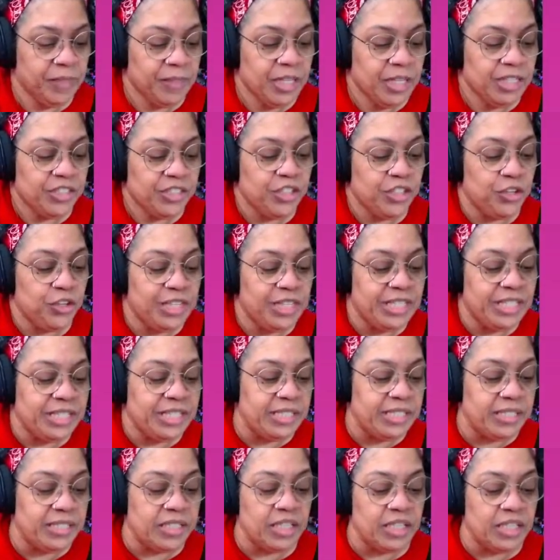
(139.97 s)
So this
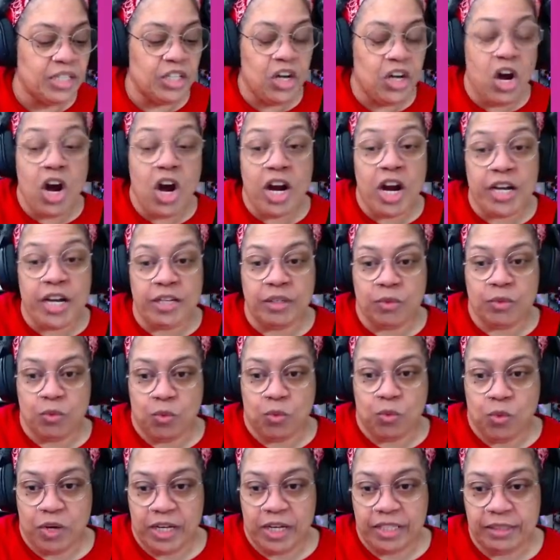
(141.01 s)
is the
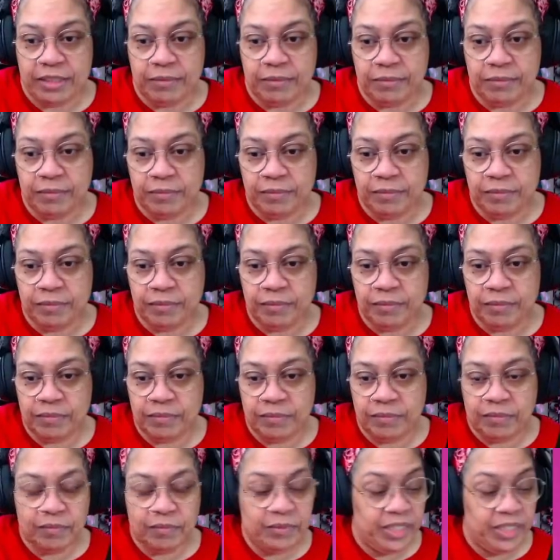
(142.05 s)
garden one.
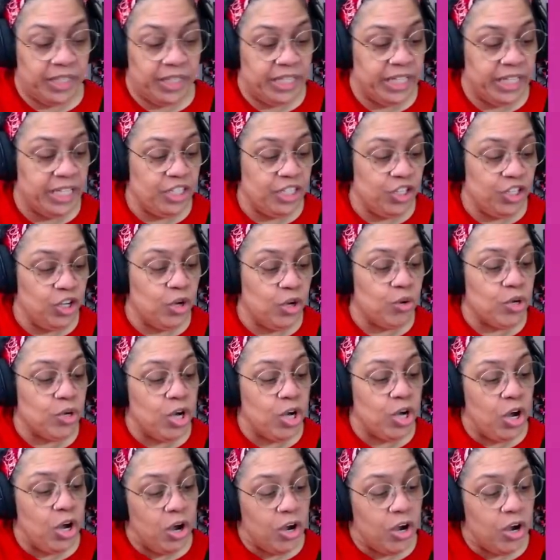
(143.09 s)
Again, no
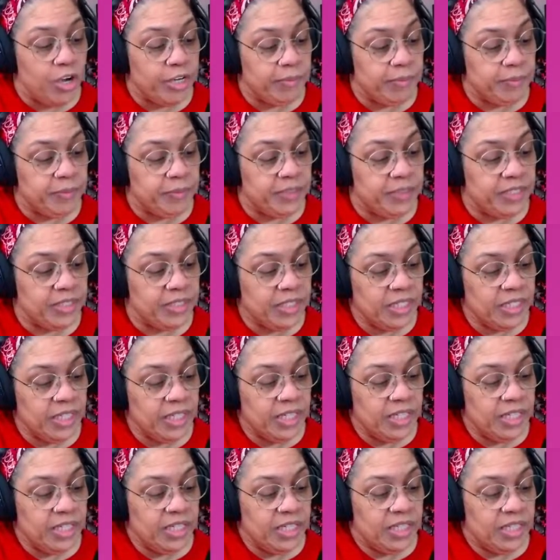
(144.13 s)
carbs.
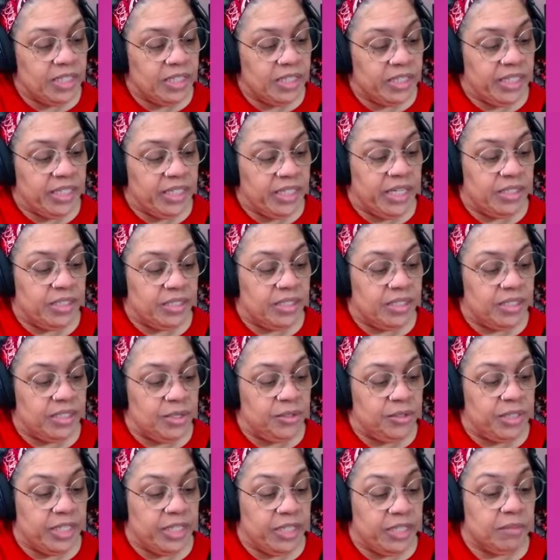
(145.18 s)
Yeah, the
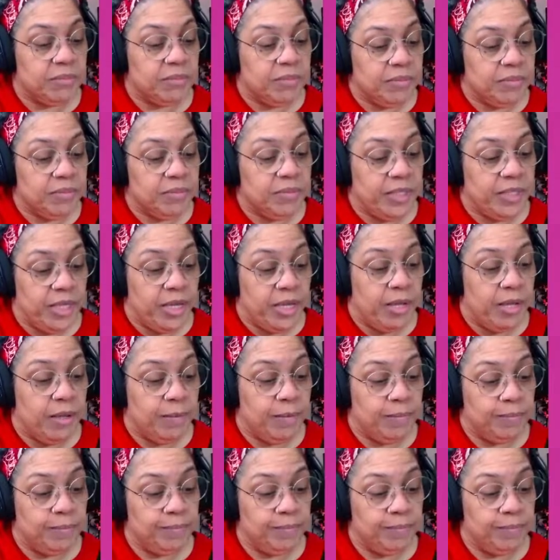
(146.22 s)
sodium. Yeah.